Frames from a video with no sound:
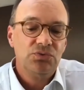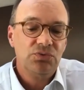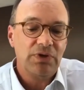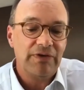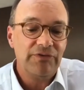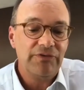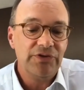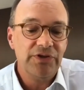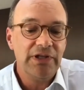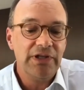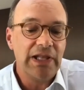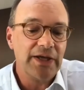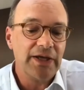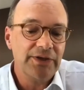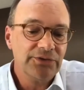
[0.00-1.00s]
have an
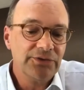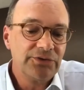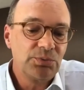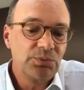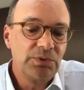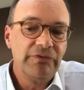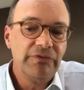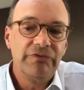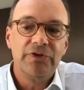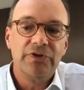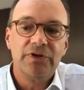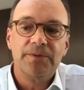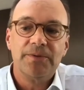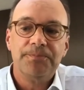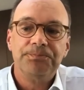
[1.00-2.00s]
alliance with
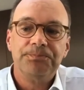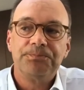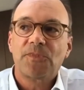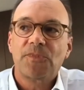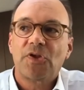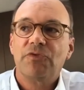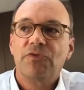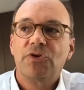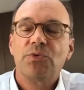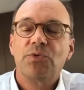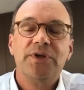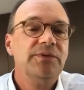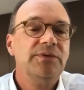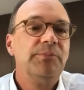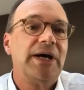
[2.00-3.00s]
the
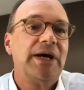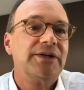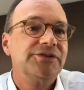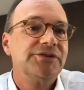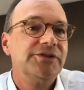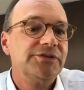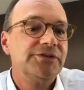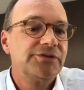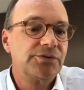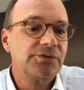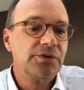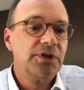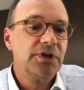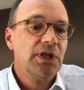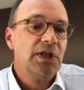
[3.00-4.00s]
Green Party.
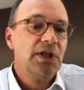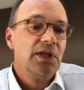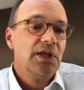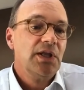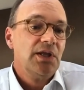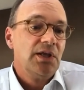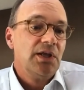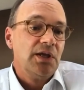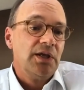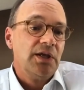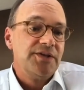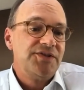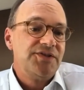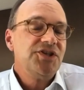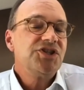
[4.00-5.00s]
So
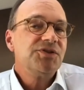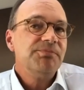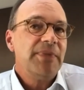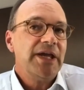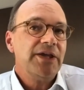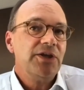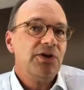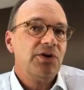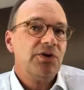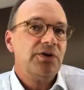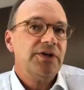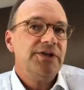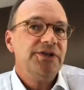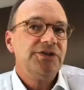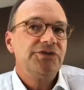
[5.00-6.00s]
this mayor
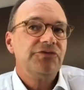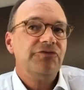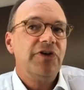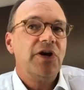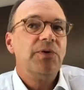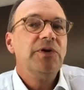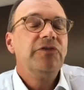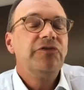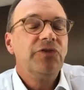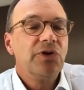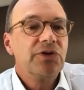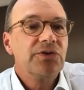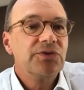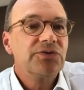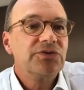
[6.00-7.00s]
is very
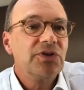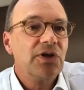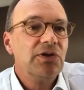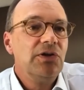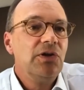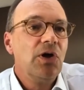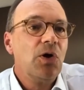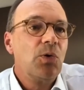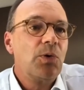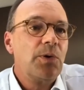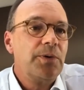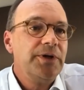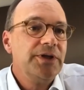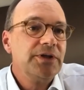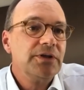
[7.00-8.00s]
focused on
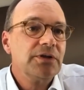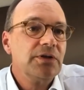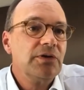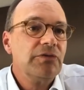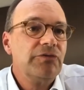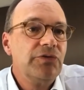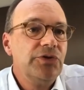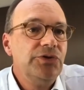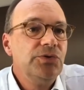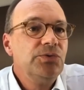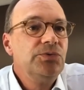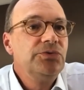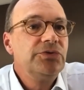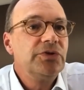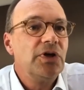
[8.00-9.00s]
lowering the
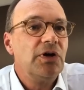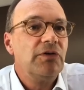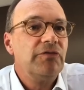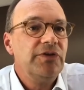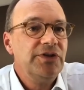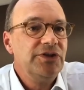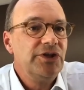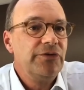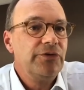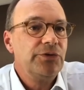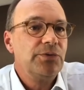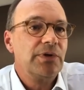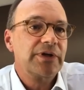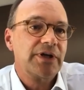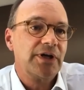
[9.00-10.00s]
use of
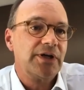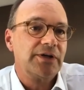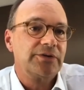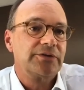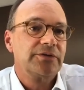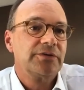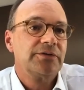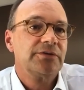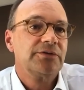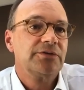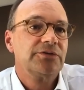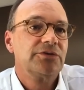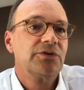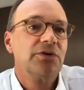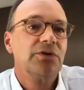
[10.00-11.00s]
individual cars.
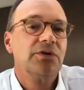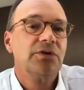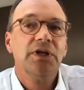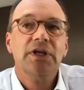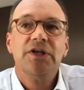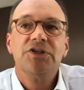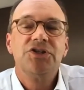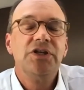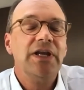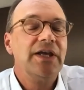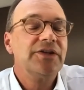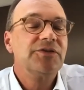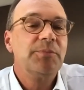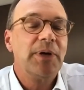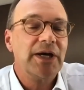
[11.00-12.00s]
So she
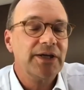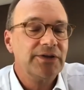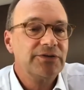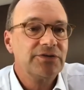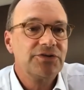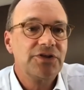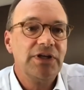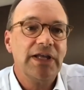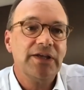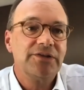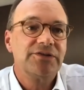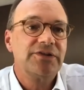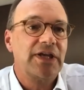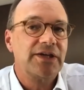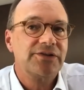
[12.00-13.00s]
likes bikes, she
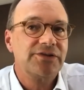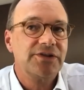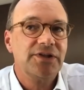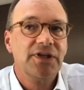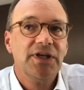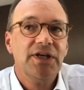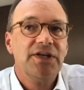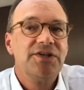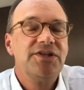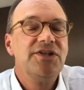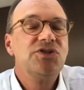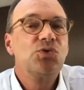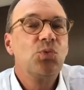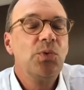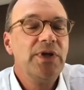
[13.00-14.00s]
likes taxi.
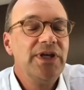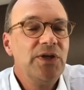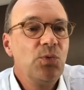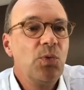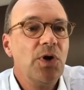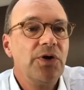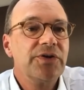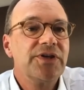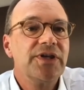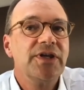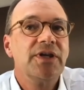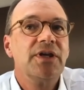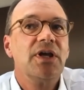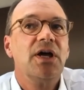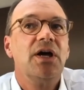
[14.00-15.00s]
She's really
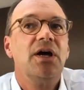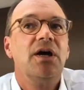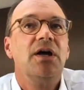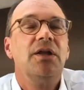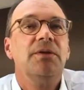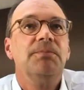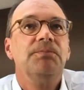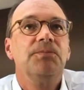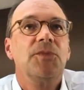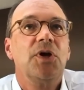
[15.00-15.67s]
working on